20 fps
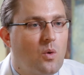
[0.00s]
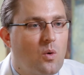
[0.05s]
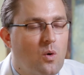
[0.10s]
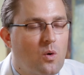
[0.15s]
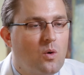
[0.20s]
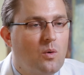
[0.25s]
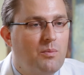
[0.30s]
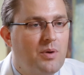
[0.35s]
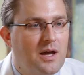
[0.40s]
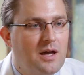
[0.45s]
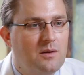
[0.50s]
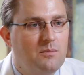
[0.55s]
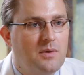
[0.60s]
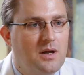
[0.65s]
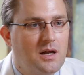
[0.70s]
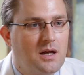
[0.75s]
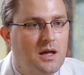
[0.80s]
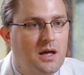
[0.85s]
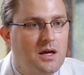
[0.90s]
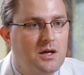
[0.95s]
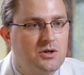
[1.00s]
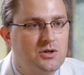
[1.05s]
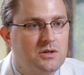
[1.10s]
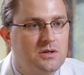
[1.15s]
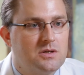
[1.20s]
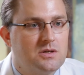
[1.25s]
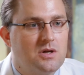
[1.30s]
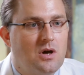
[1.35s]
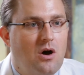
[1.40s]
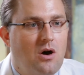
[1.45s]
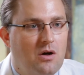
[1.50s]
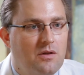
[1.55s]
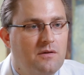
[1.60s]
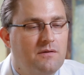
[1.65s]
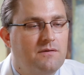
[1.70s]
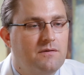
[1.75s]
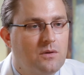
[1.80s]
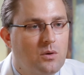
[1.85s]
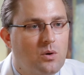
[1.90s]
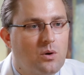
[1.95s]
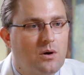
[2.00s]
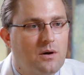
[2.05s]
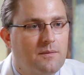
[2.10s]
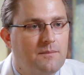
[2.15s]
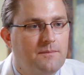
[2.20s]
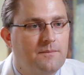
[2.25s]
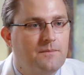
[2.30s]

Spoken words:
oral pain medications on the floor.